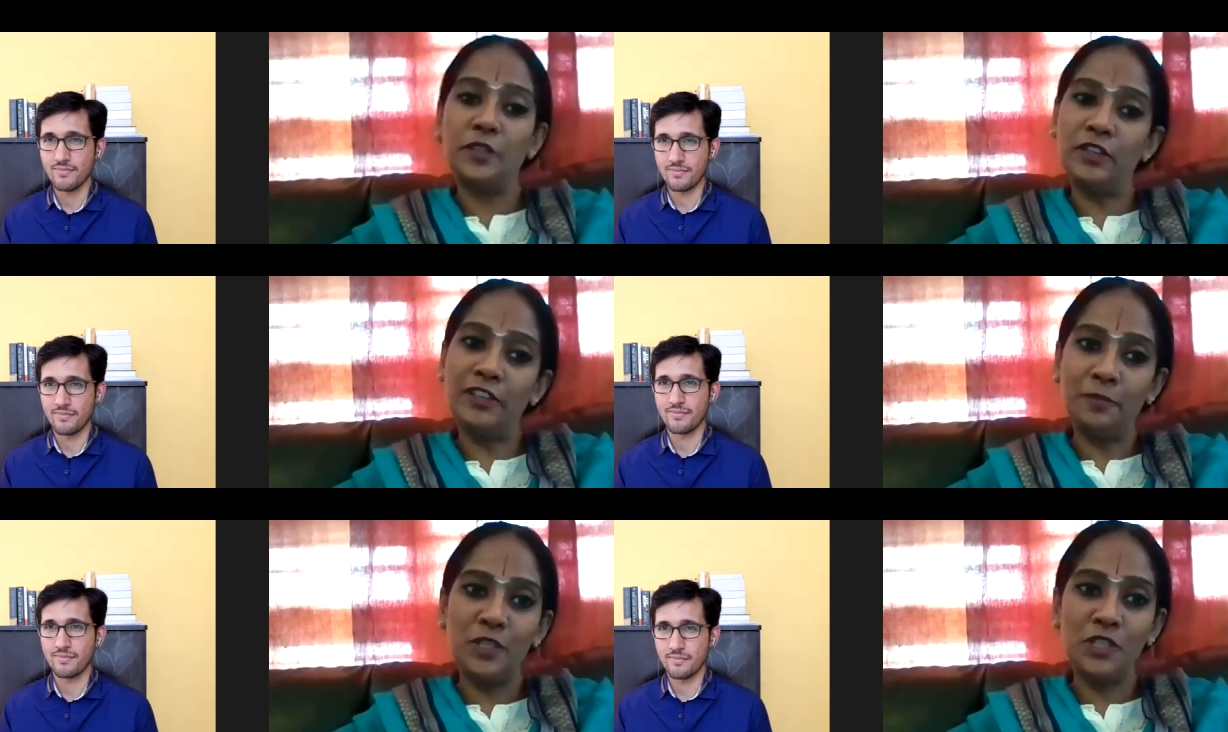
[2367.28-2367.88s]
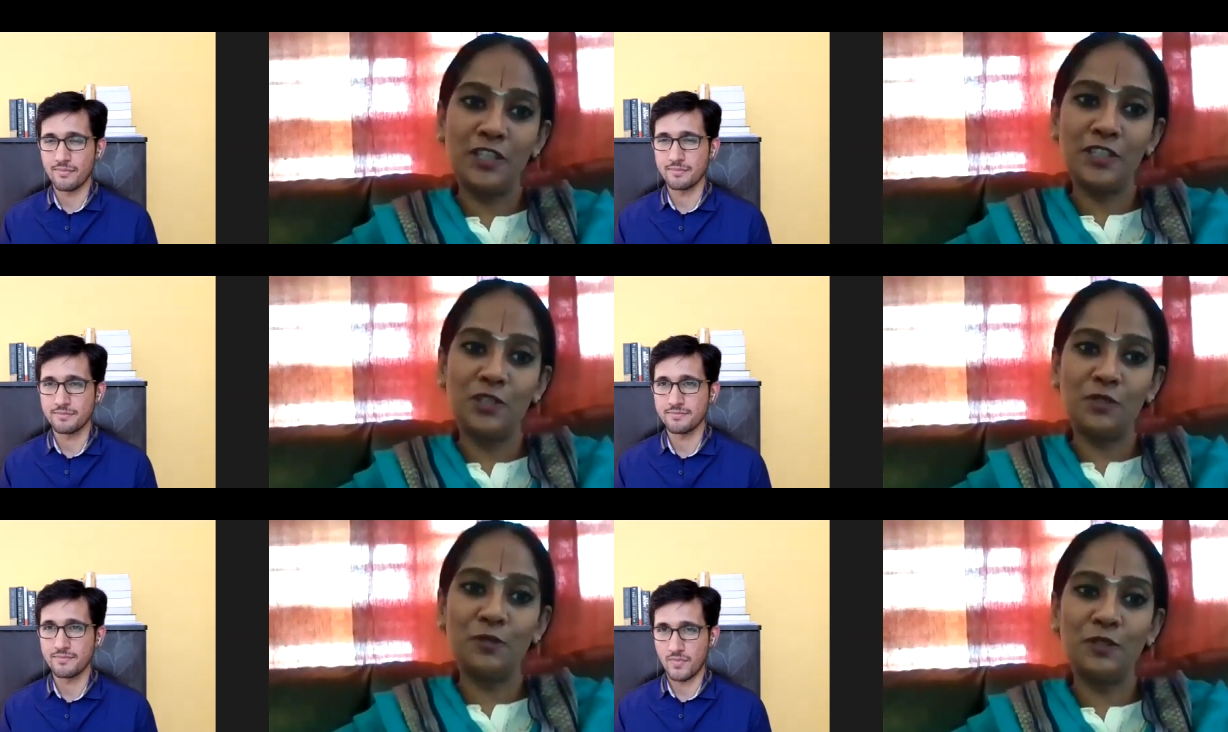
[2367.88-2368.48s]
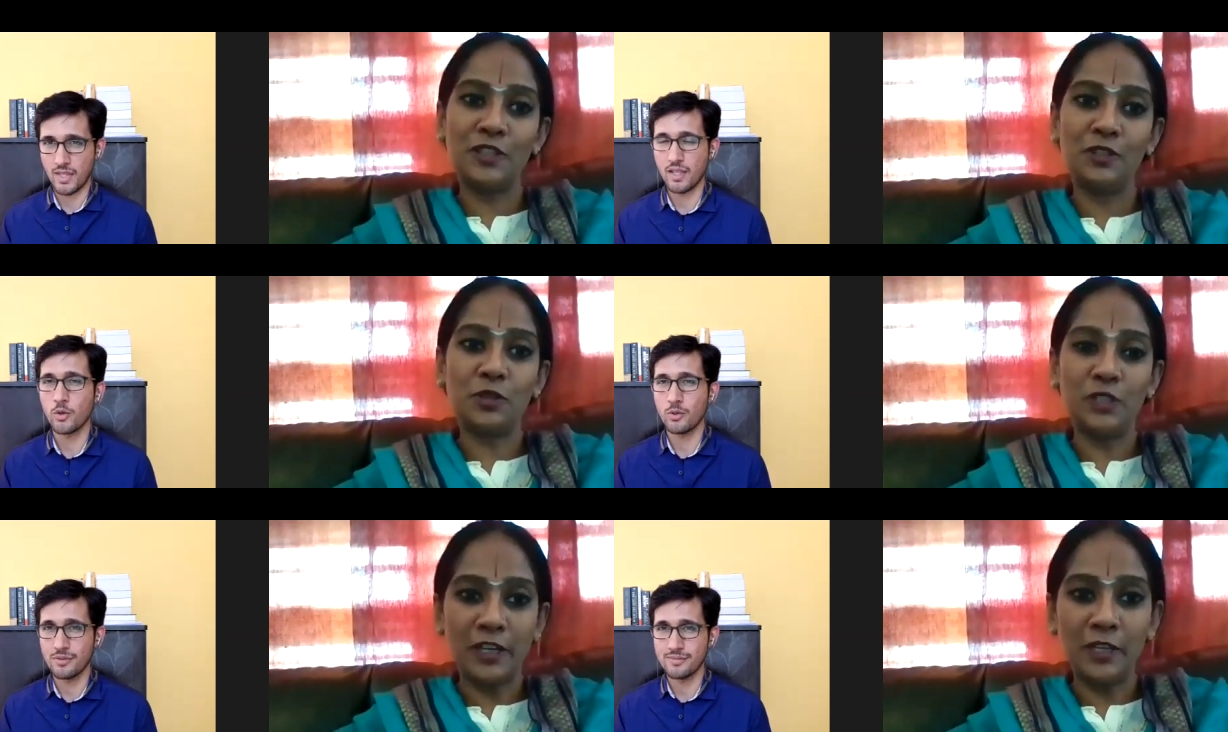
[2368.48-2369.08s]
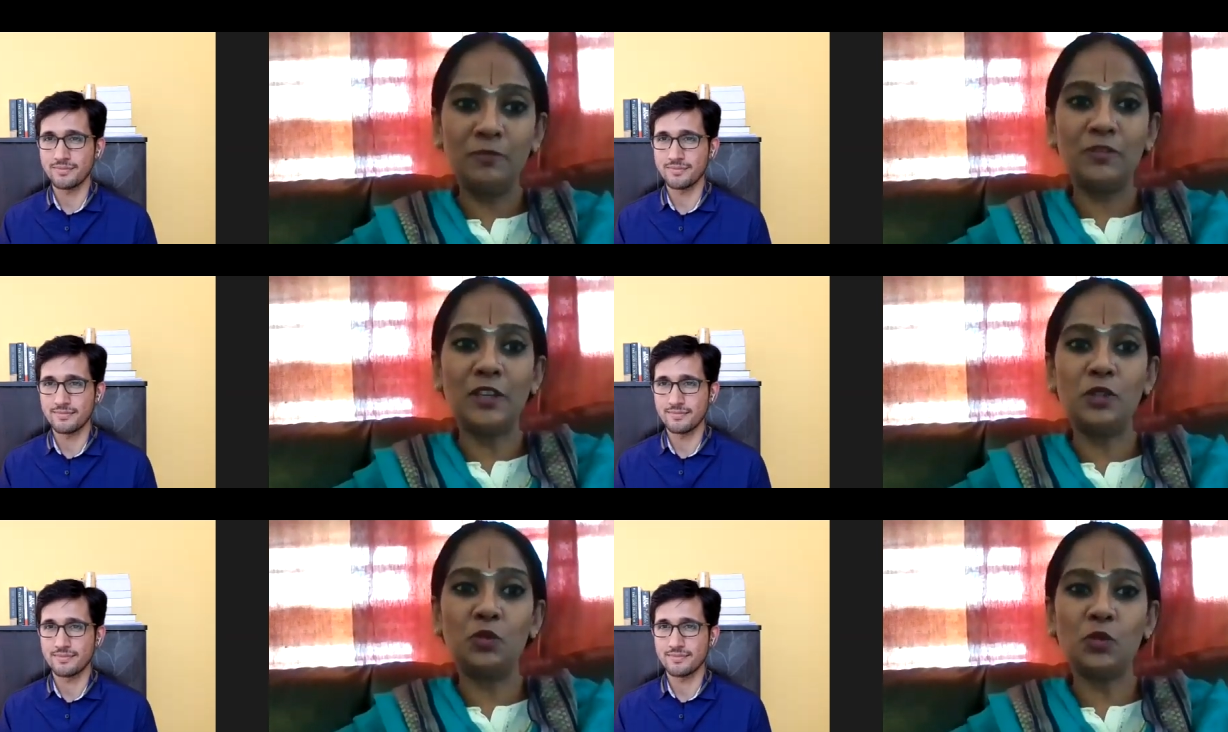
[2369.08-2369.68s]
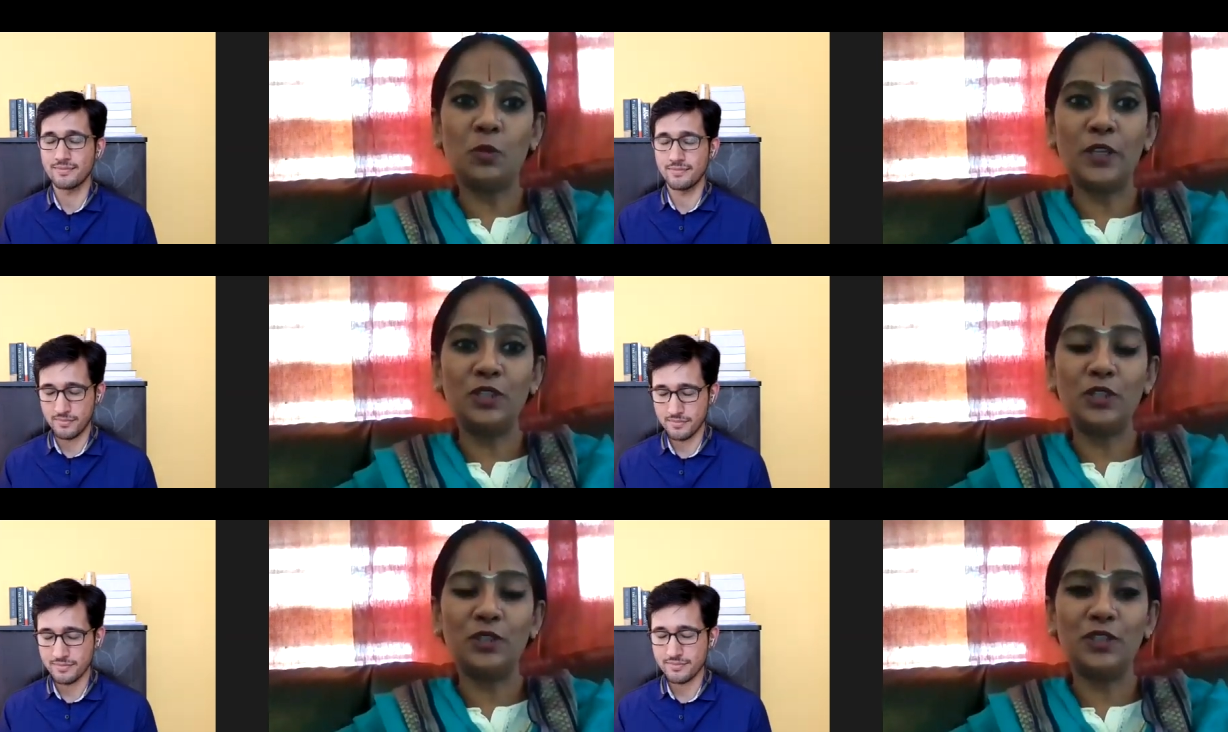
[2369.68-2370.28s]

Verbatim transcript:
Speaker 1: really appreciate you and Thank your you. time. Thank you so much.